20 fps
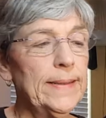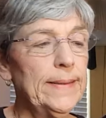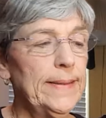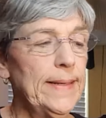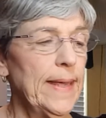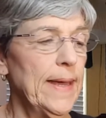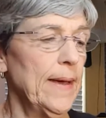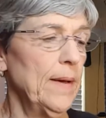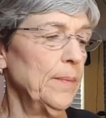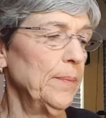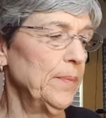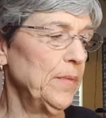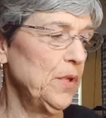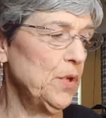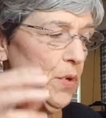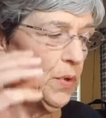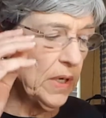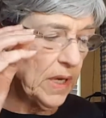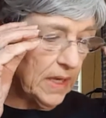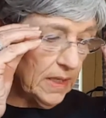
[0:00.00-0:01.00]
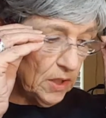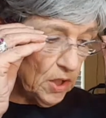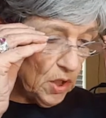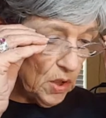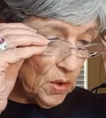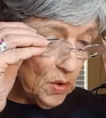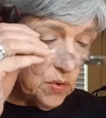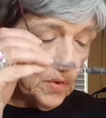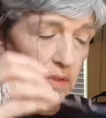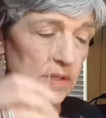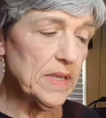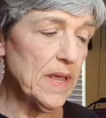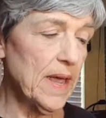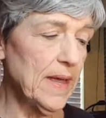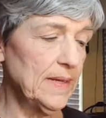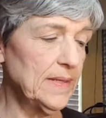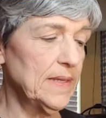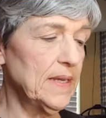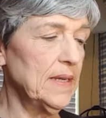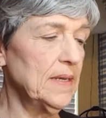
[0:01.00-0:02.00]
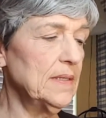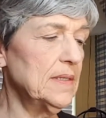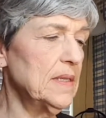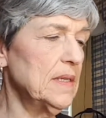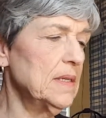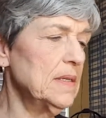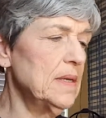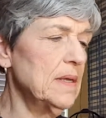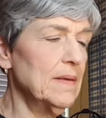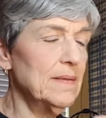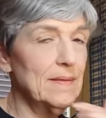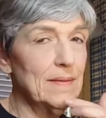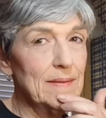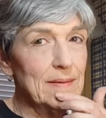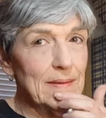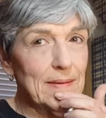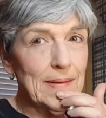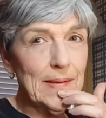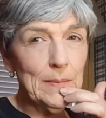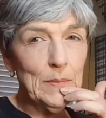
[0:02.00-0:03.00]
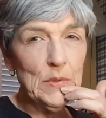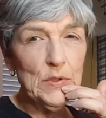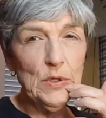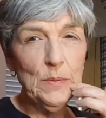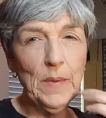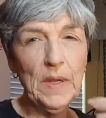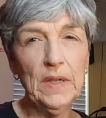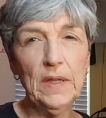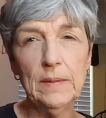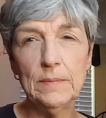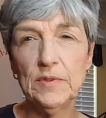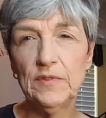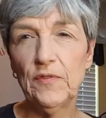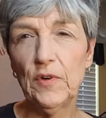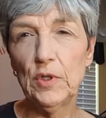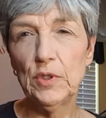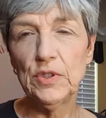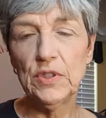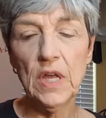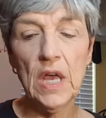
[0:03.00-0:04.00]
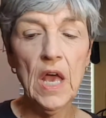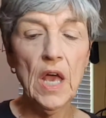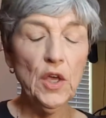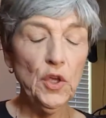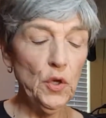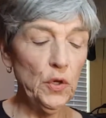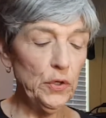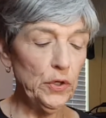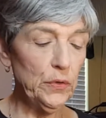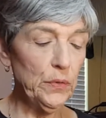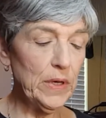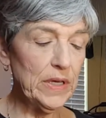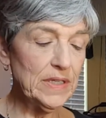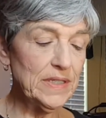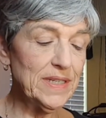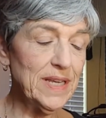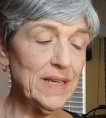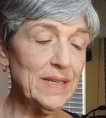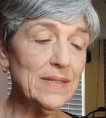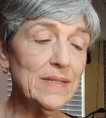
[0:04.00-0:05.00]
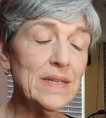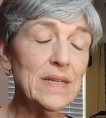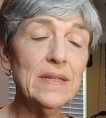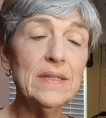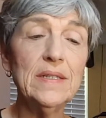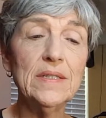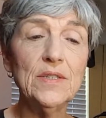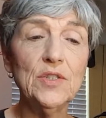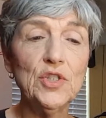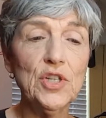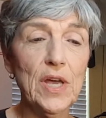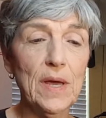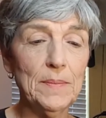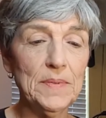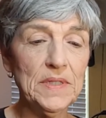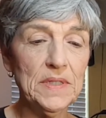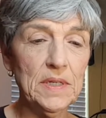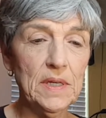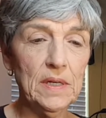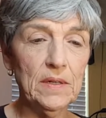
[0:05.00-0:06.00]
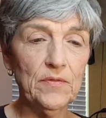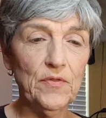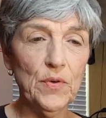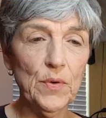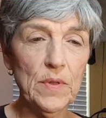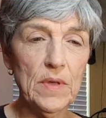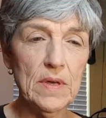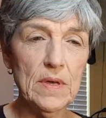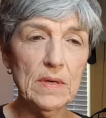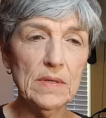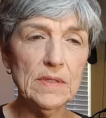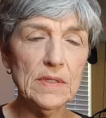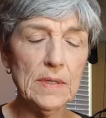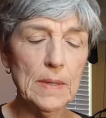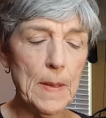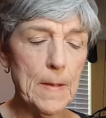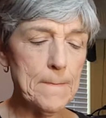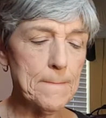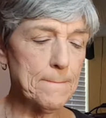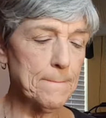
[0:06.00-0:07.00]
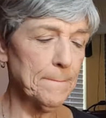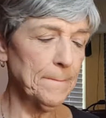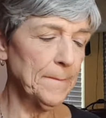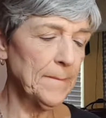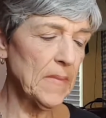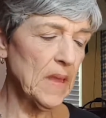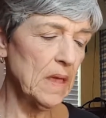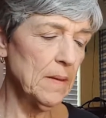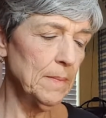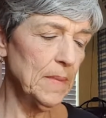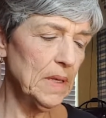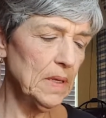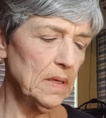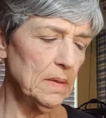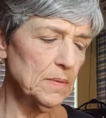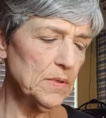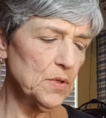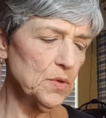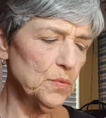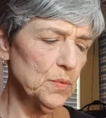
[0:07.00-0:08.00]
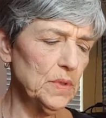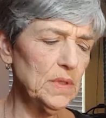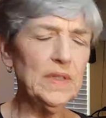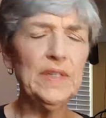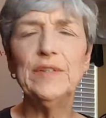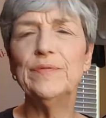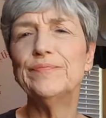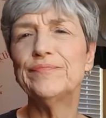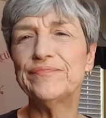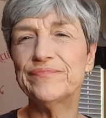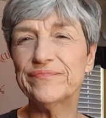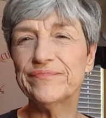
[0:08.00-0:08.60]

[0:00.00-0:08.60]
Now, you can use a tinted, I'm going to do my lips first. You can do a tinted chapstick for this. My lips are really,